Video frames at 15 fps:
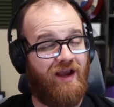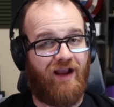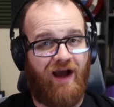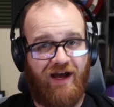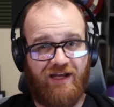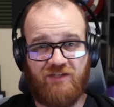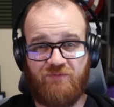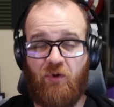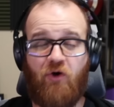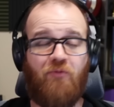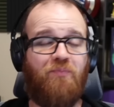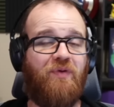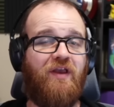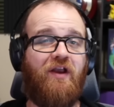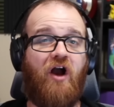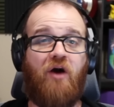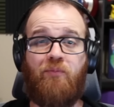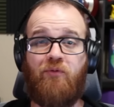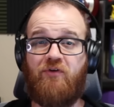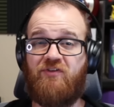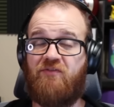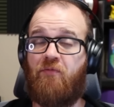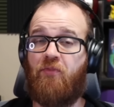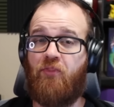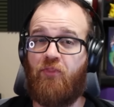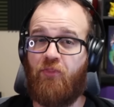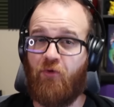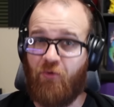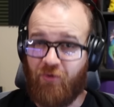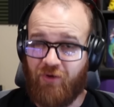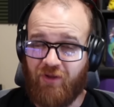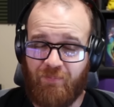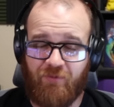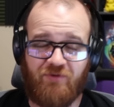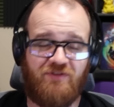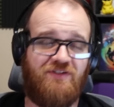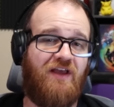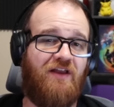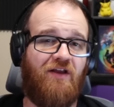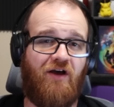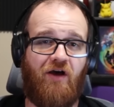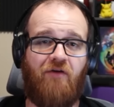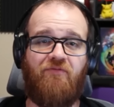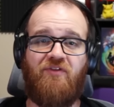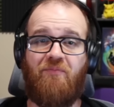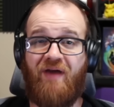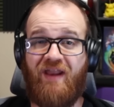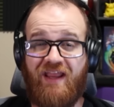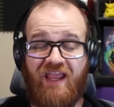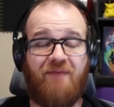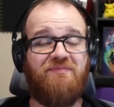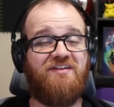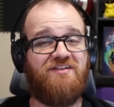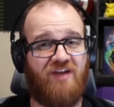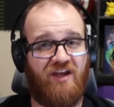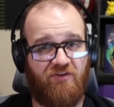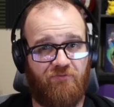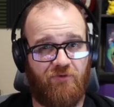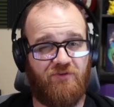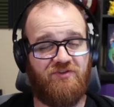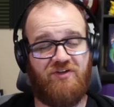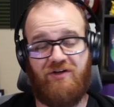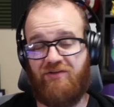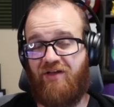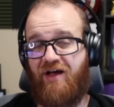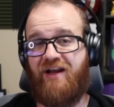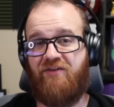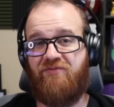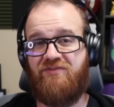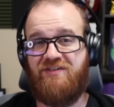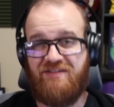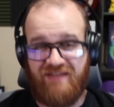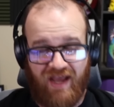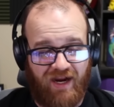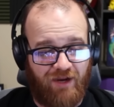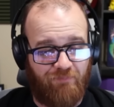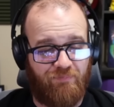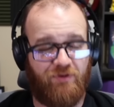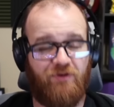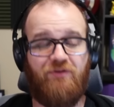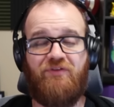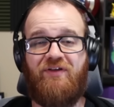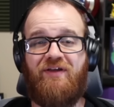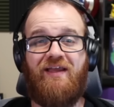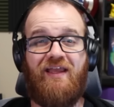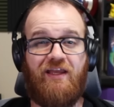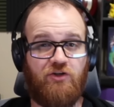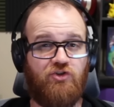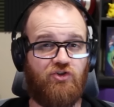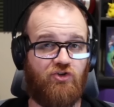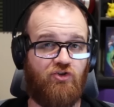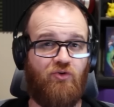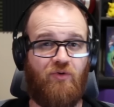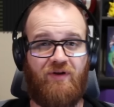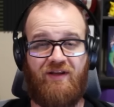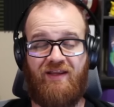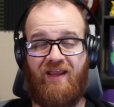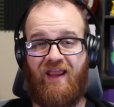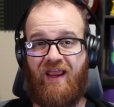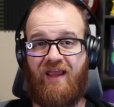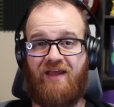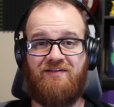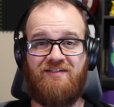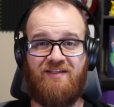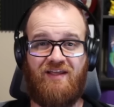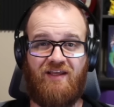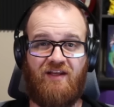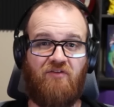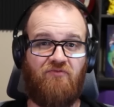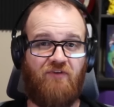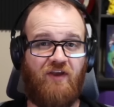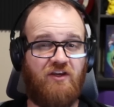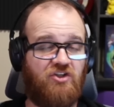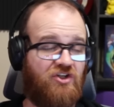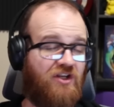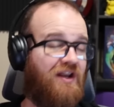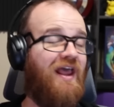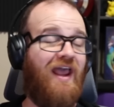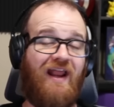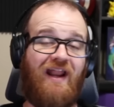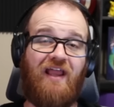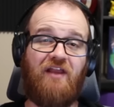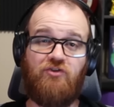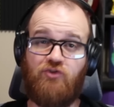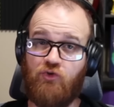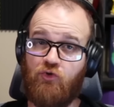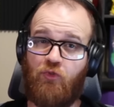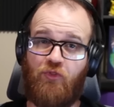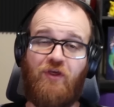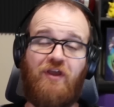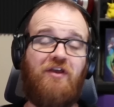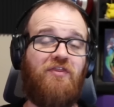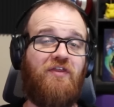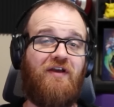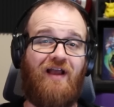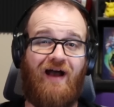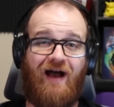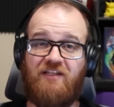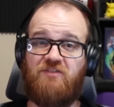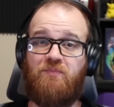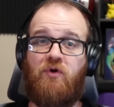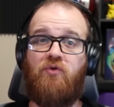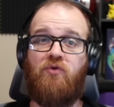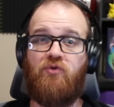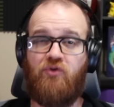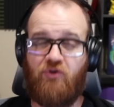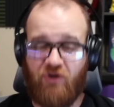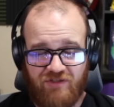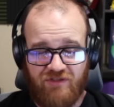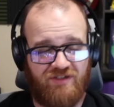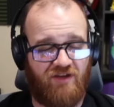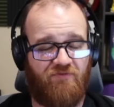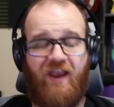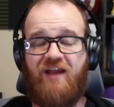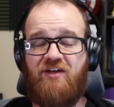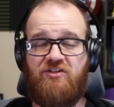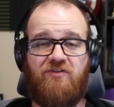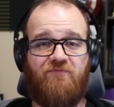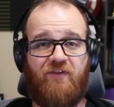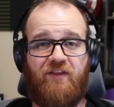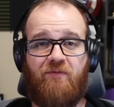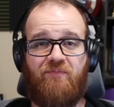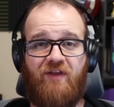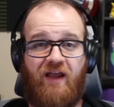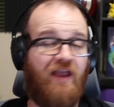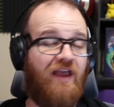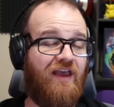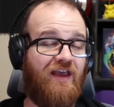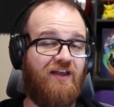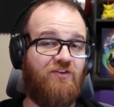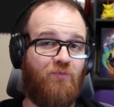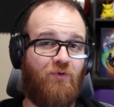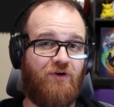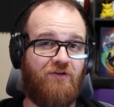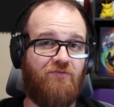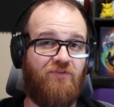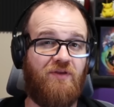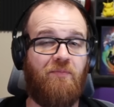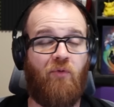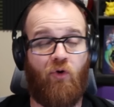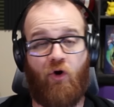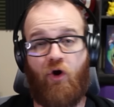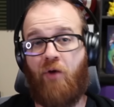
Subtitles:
Cosmo being upwards of 30% of the metagame stifles a lot of deck building, ingenuity, and innovation, and I do think the Cosmo Good Stuff Agent Venom deck is one of the more